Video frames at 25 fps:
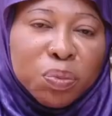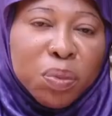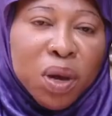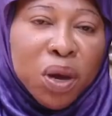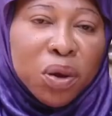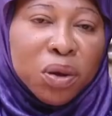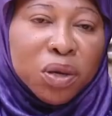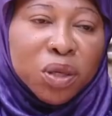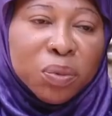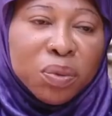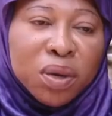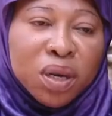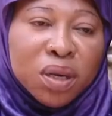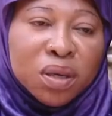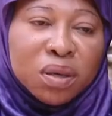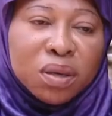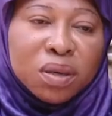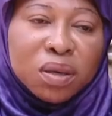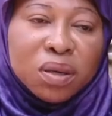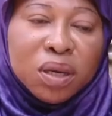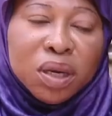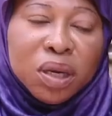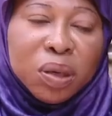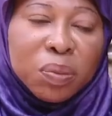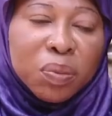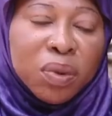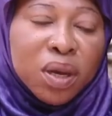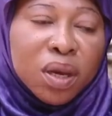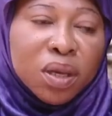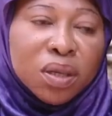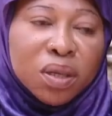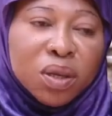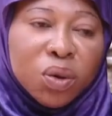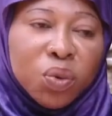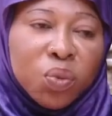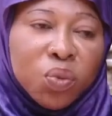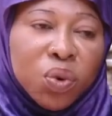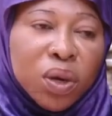My husband treated me
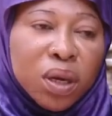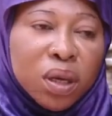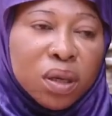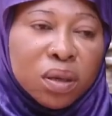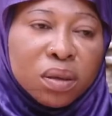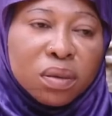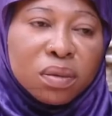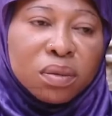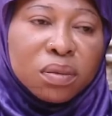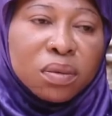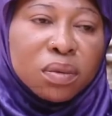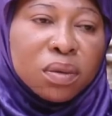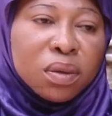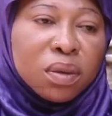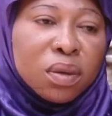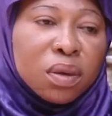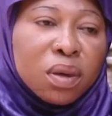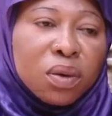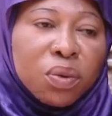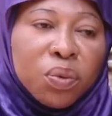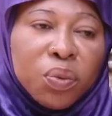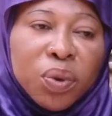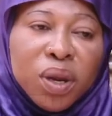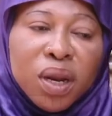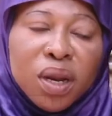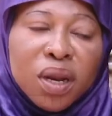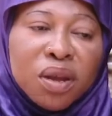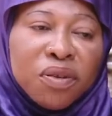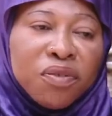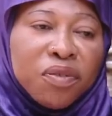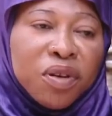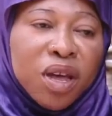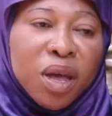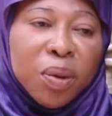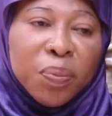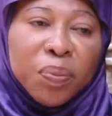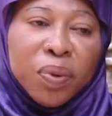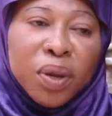as a queen. We live
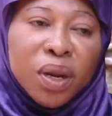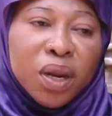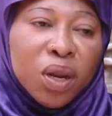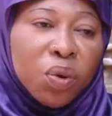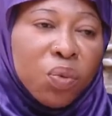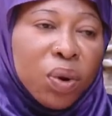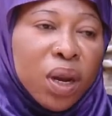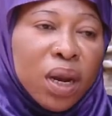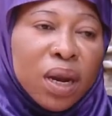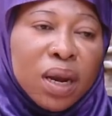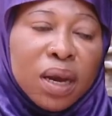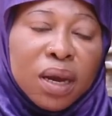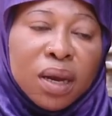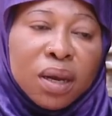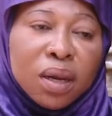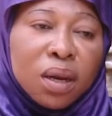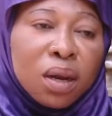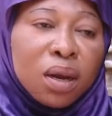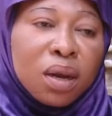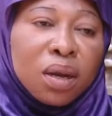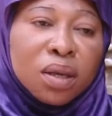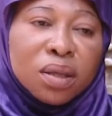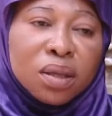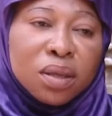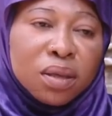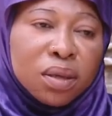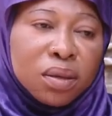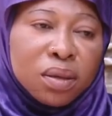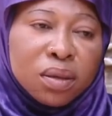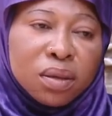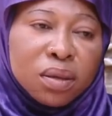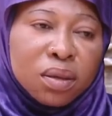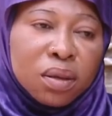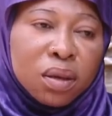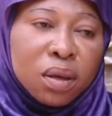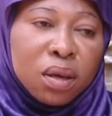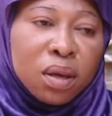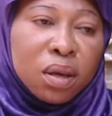happily, we lack nothing.
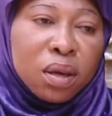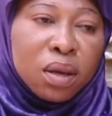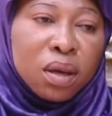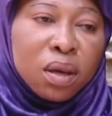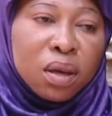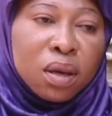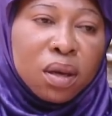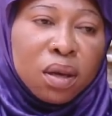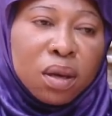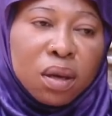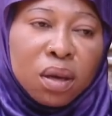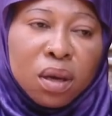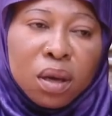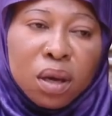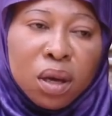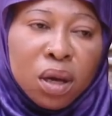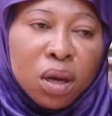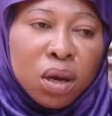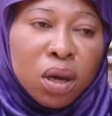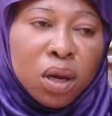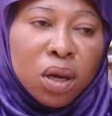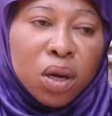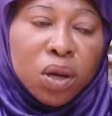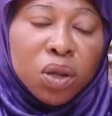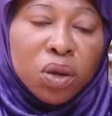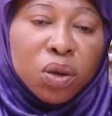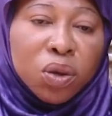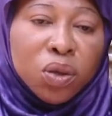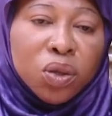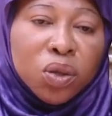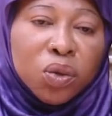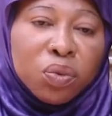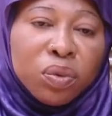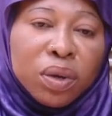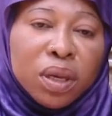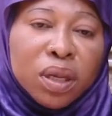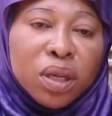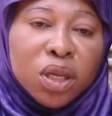Not
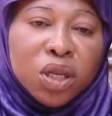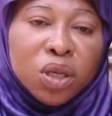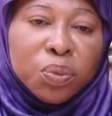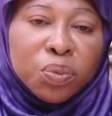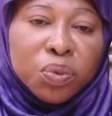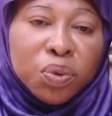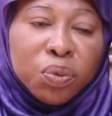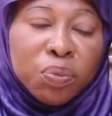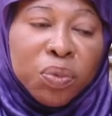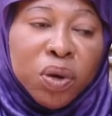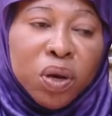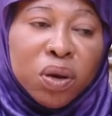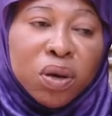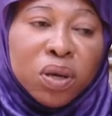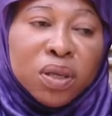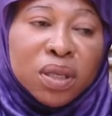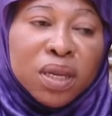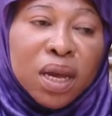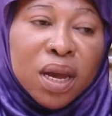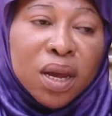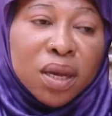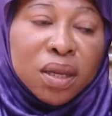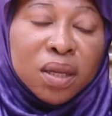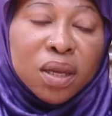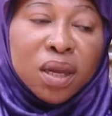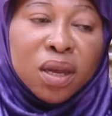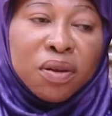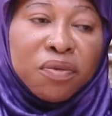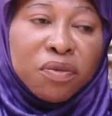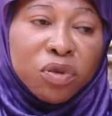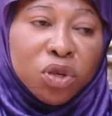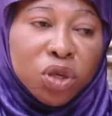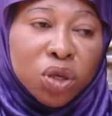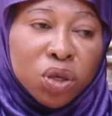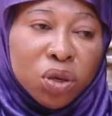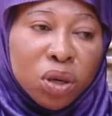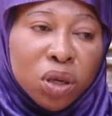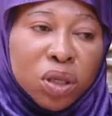until when this broke, because they
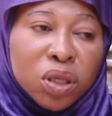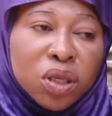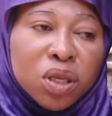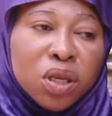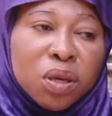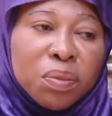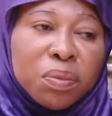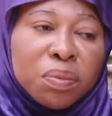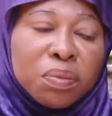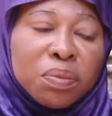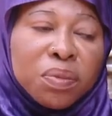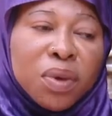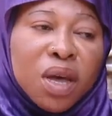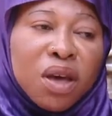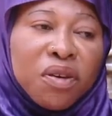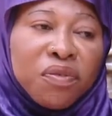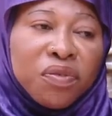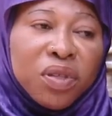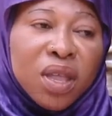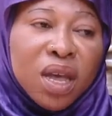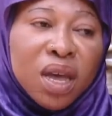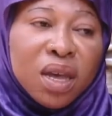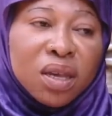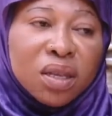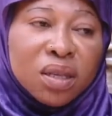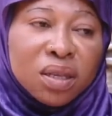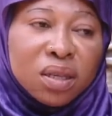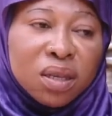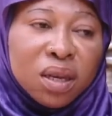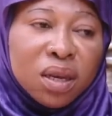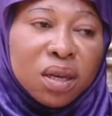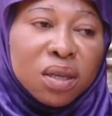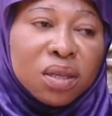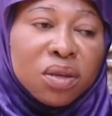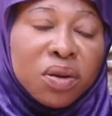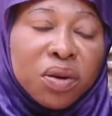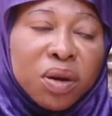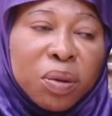even shot him after his
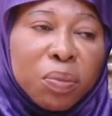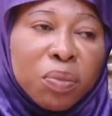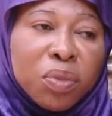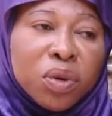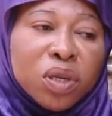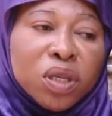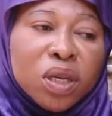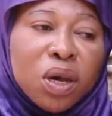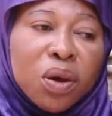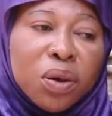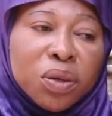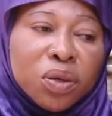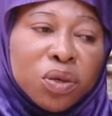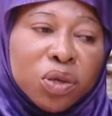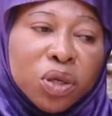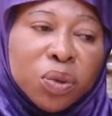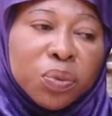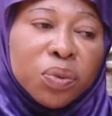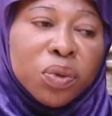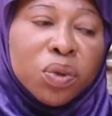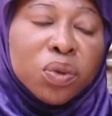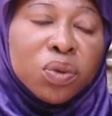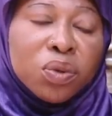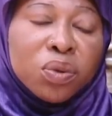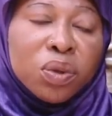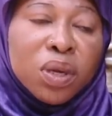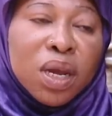death, 3 months I was in hospital.